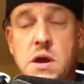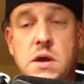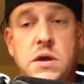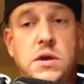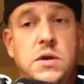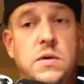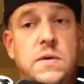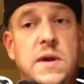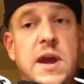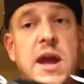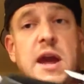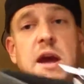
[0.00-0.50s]

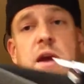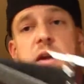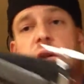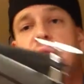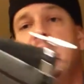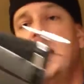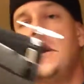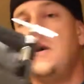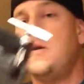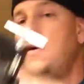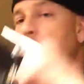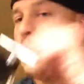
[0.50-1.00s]
You can
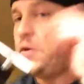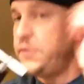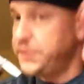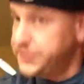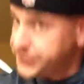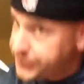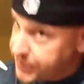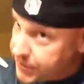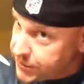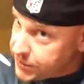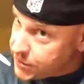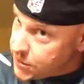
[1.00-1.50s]
now all of a
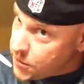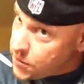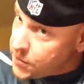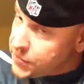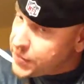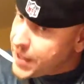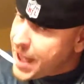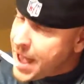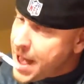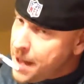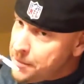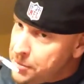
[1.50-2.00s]
sudden go on
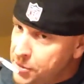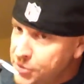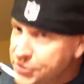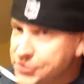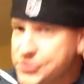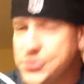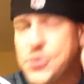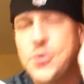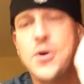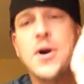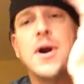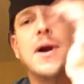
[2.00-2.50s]
the Apple
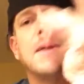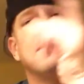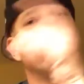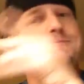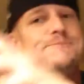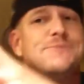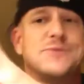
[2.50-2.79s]
Store,